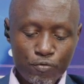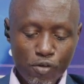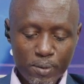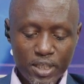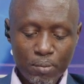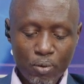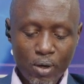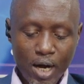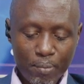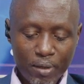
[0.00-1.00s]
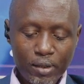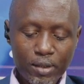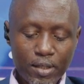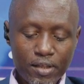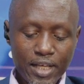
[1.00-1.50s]
Formidable army
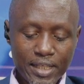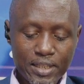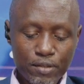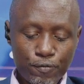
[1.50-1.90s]
that